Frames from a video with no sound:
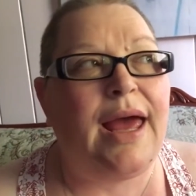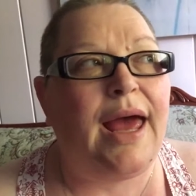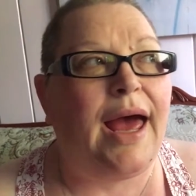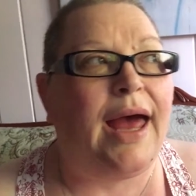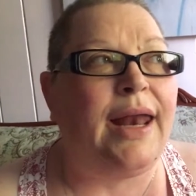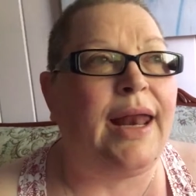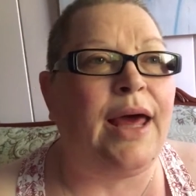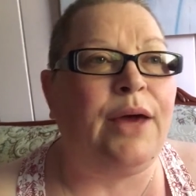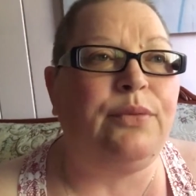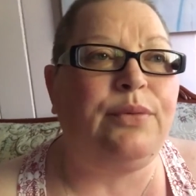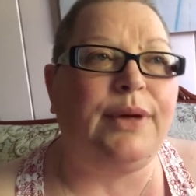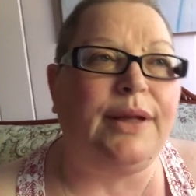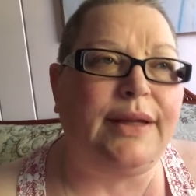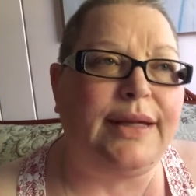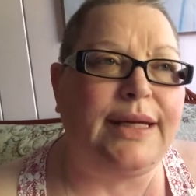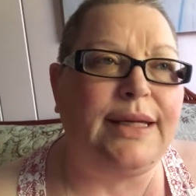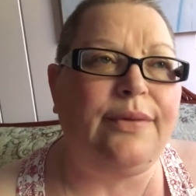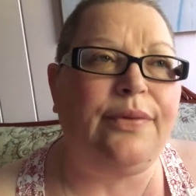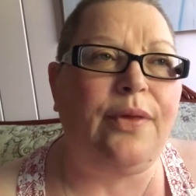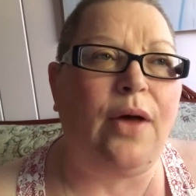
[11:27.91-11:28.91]
And I
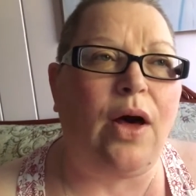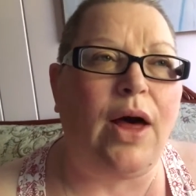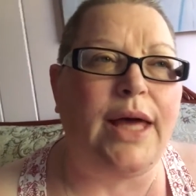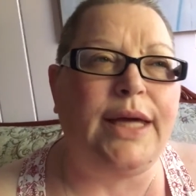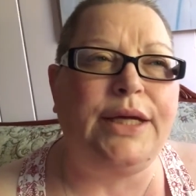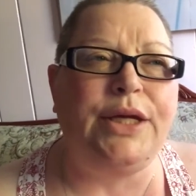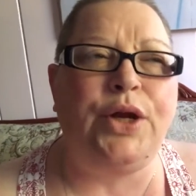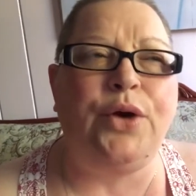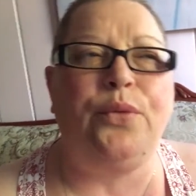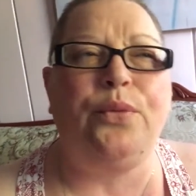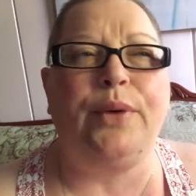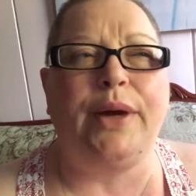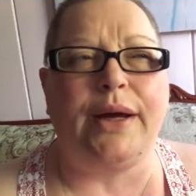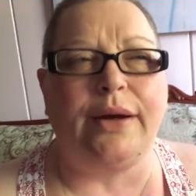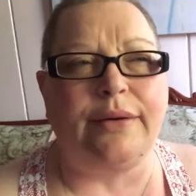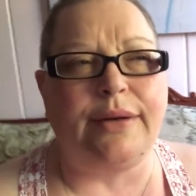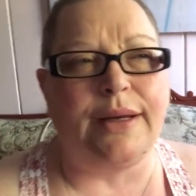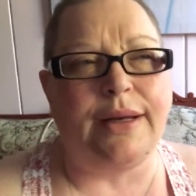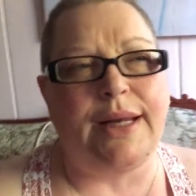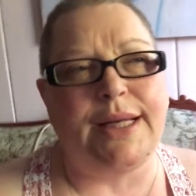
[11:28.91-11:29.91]
really thought,
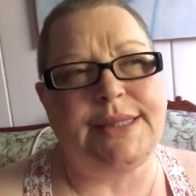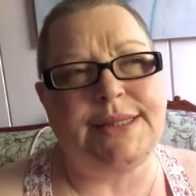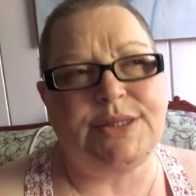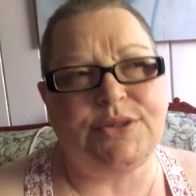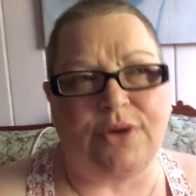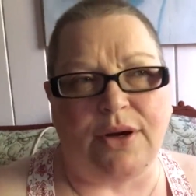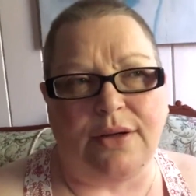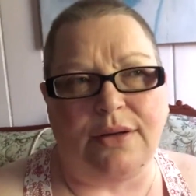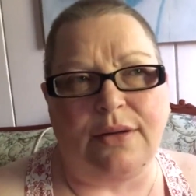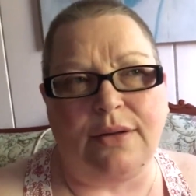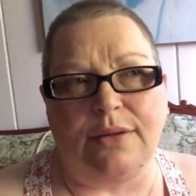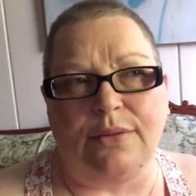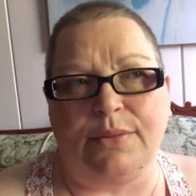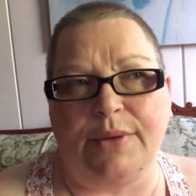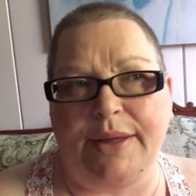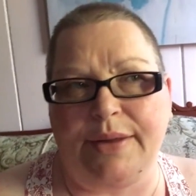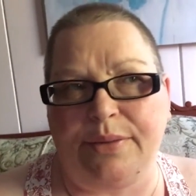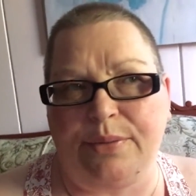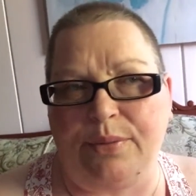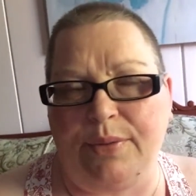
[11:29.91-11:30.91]
where did I struggle
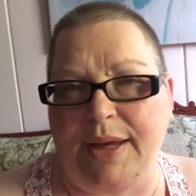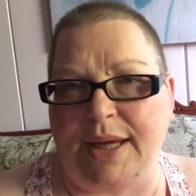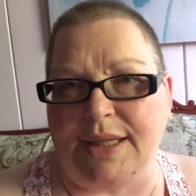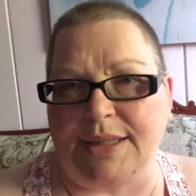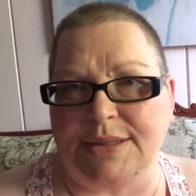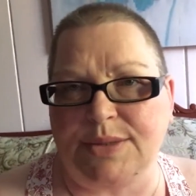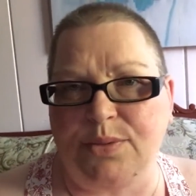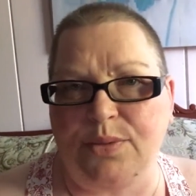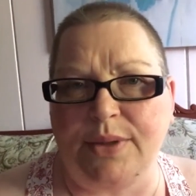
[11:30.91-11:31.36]
with weight?